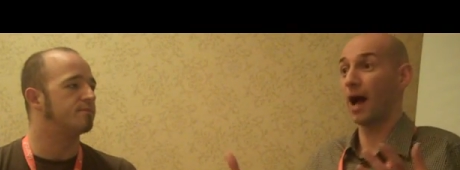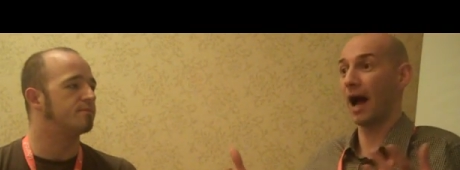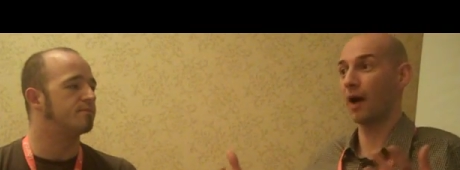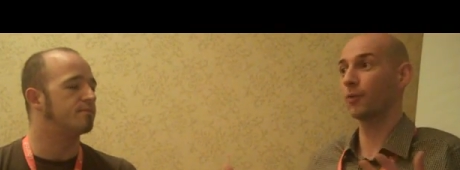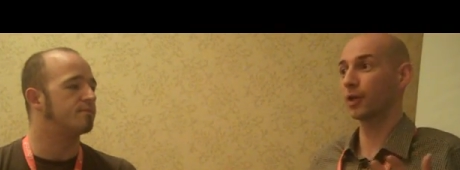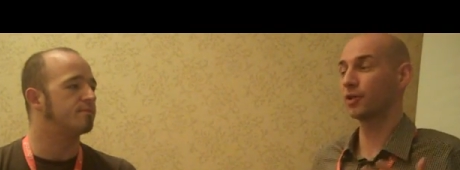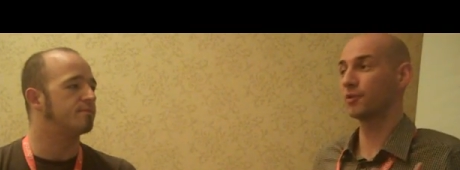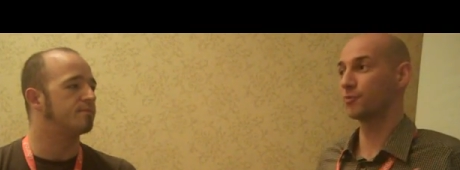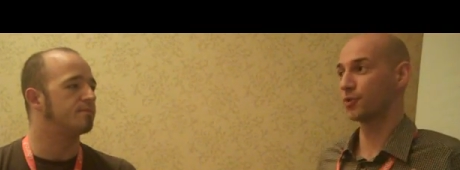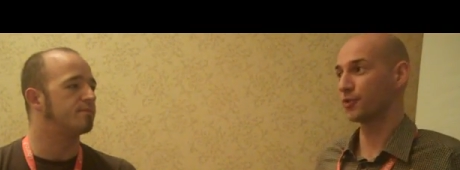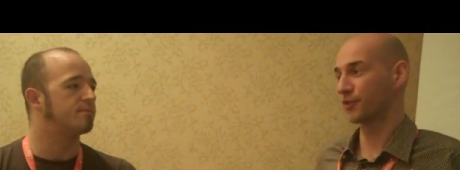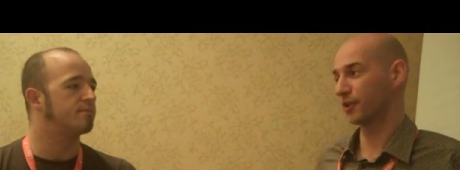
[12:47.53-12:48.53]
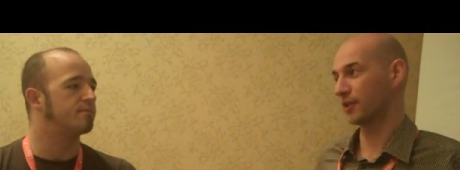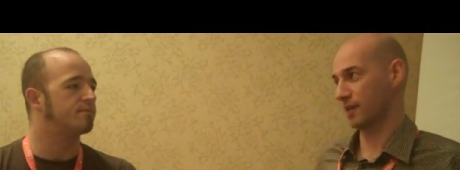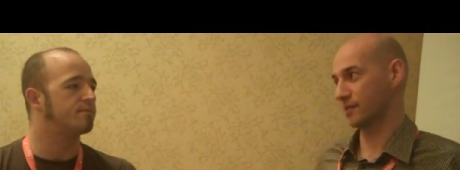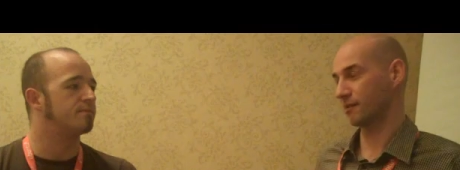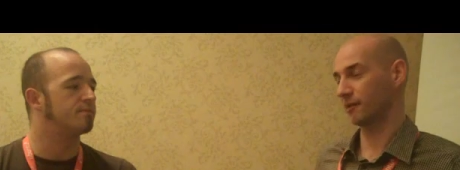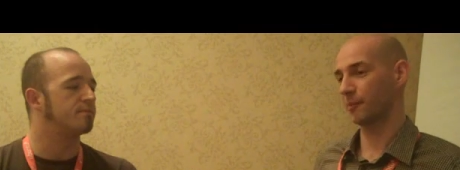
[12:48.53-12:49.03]
Speaker 1: how we could improve the
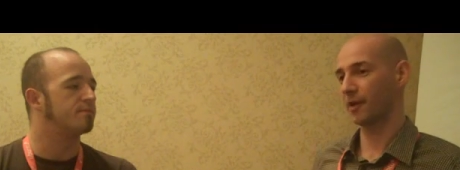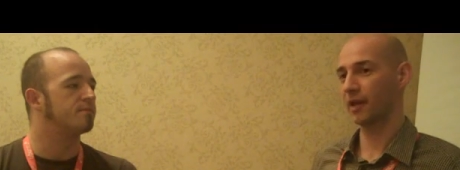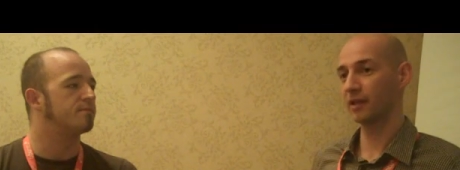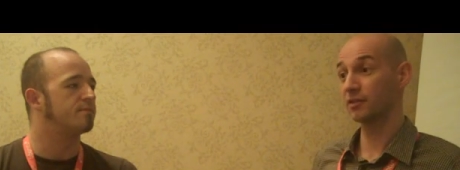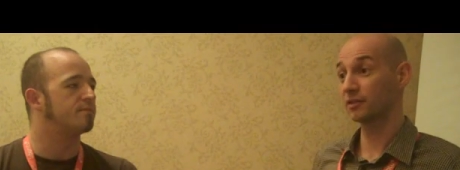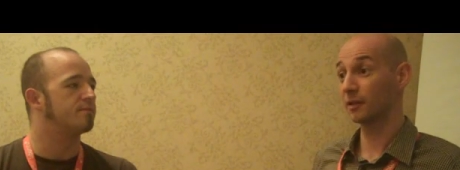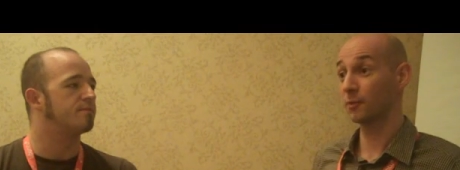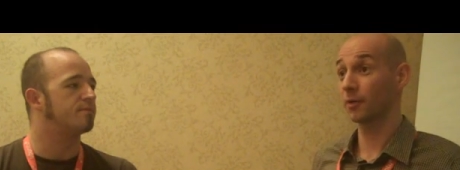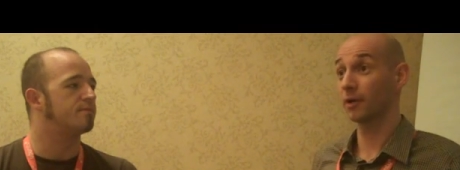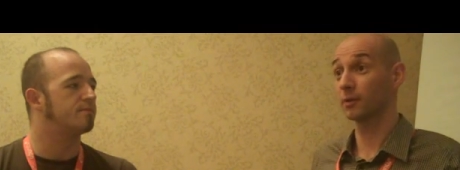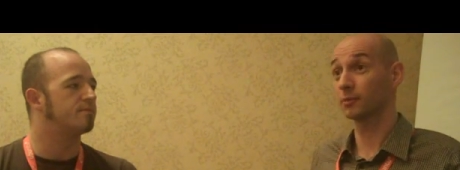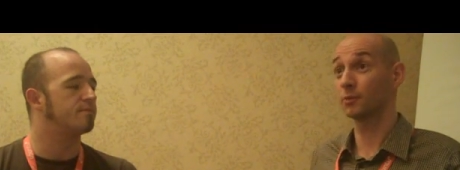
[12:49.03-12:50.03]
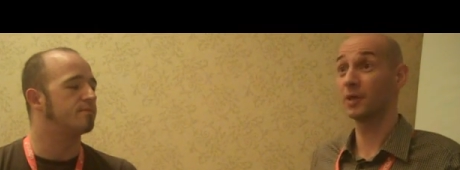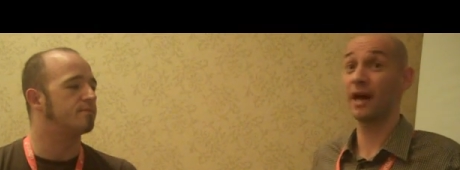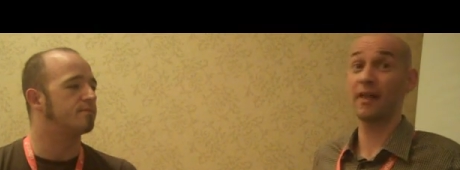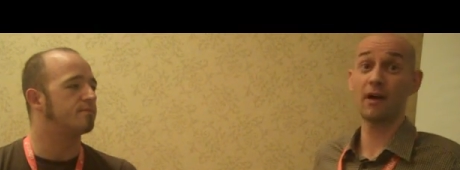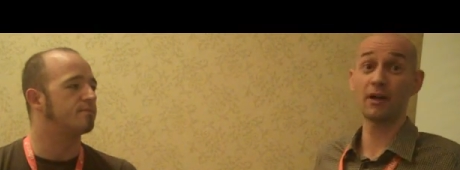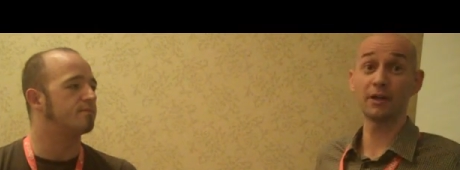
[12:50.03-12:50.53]
desktop. And at the time, well, we
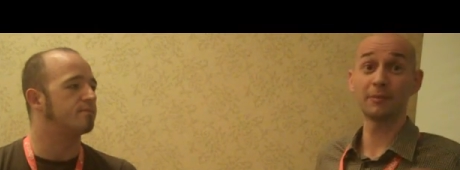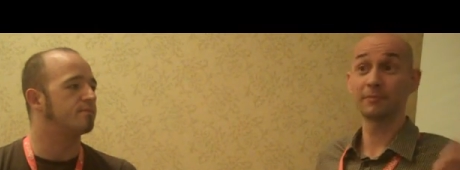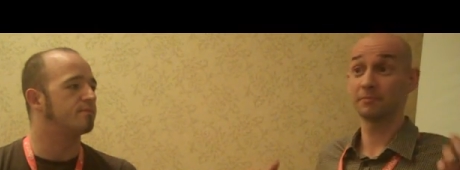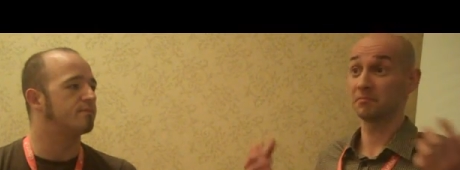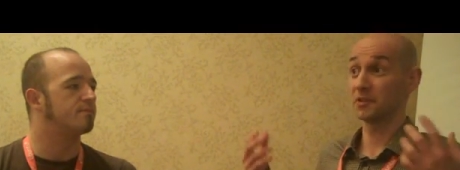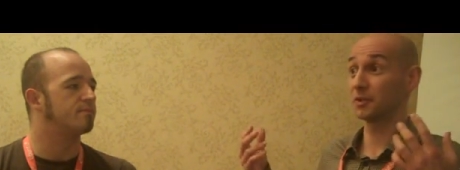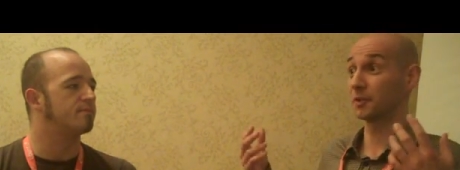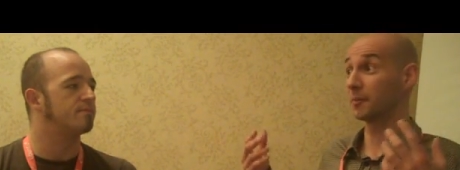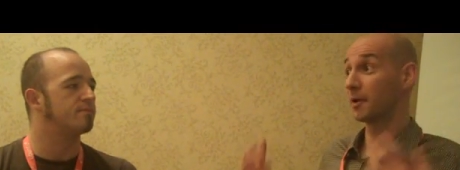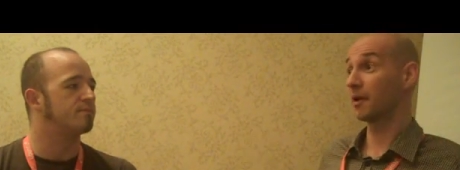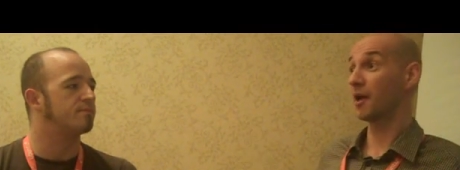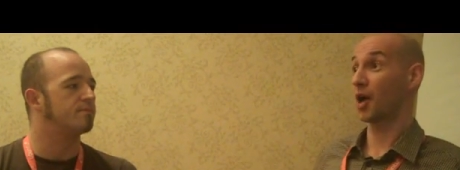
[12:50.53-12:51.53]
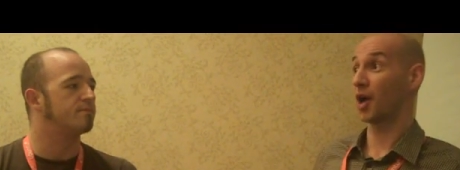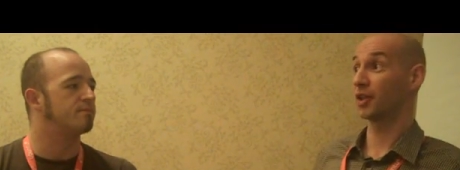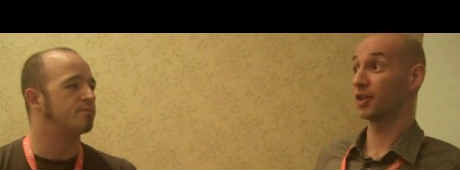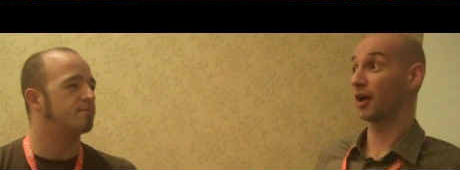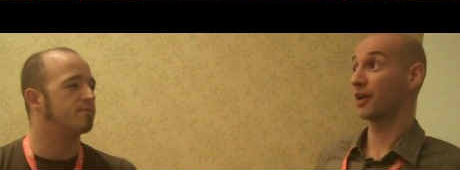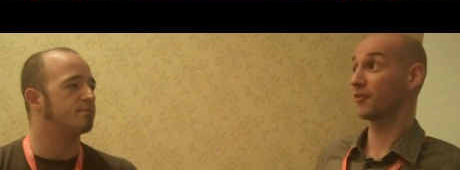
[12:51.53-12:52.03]
had our, you know,
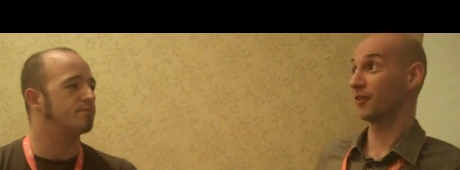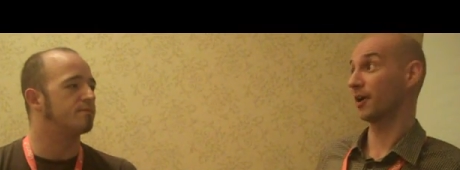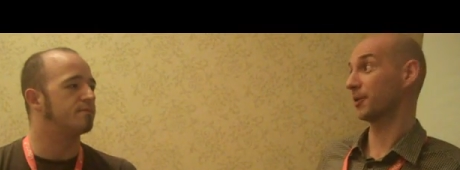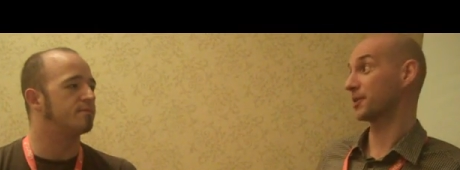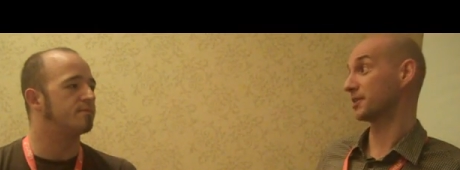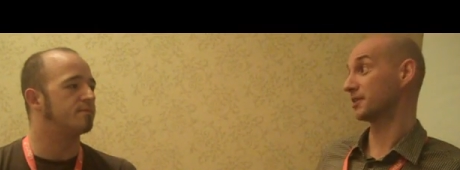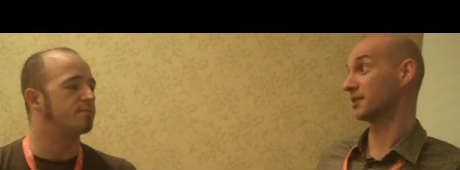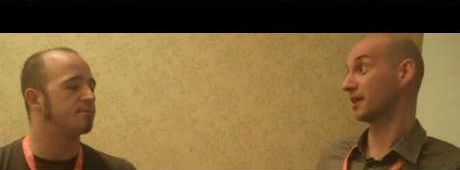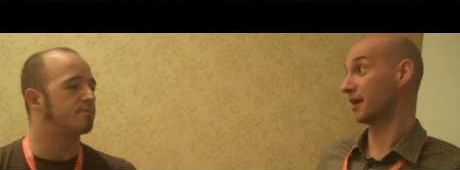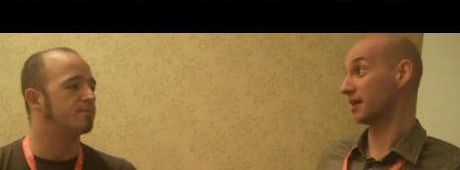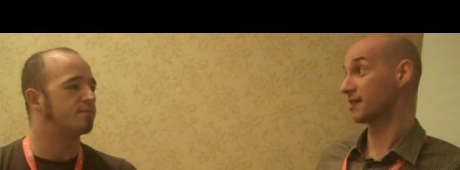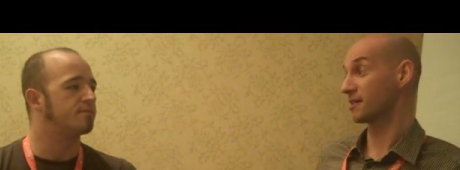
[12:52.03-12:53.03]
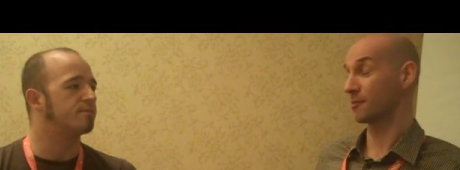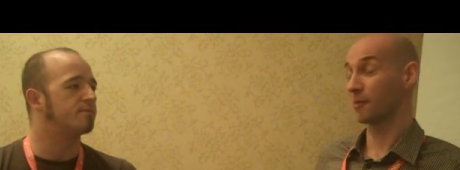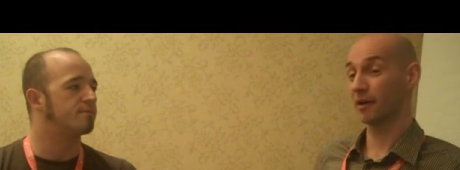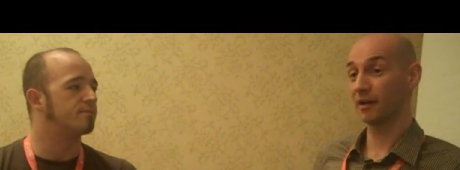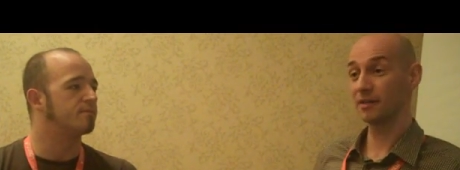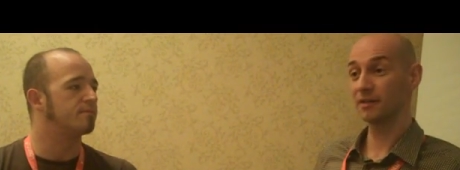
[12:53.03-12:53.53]
uh, Notify with the IDs in
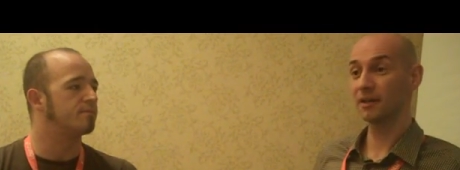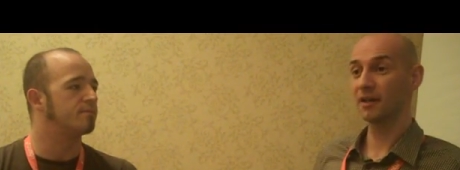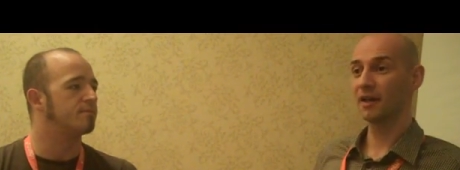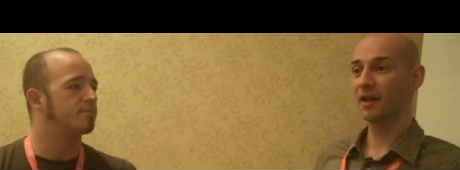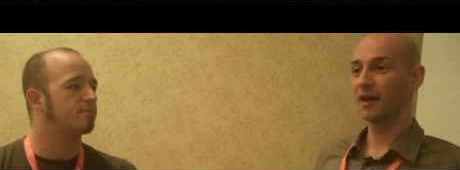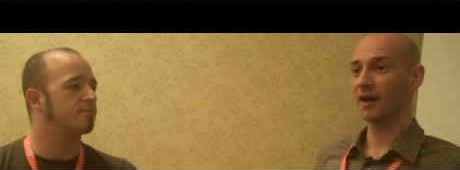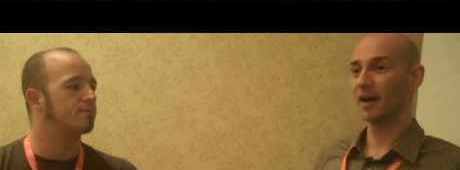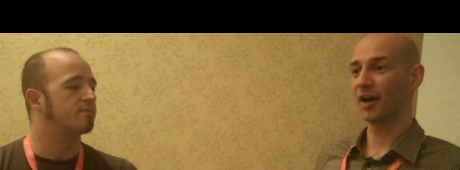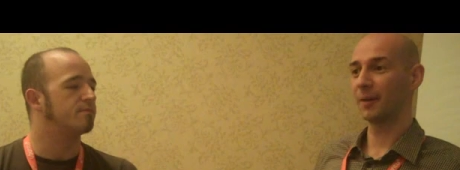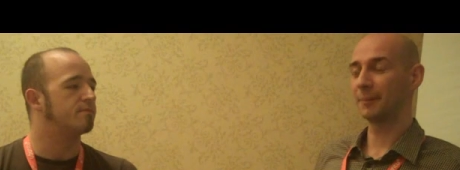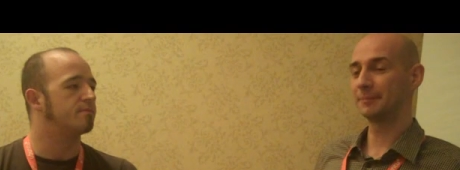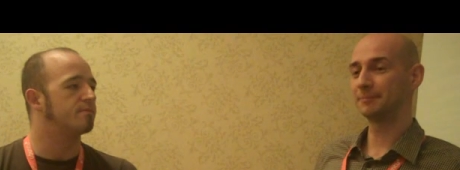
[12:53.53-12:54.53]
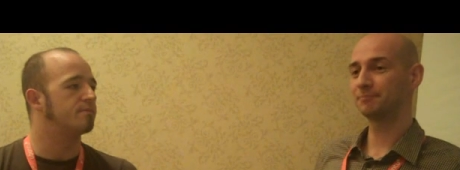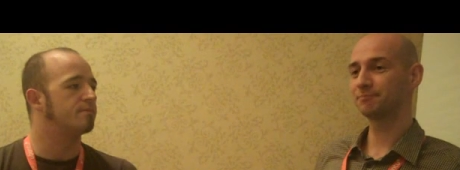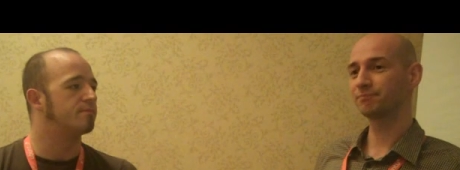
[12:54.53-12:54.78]
mind. Um,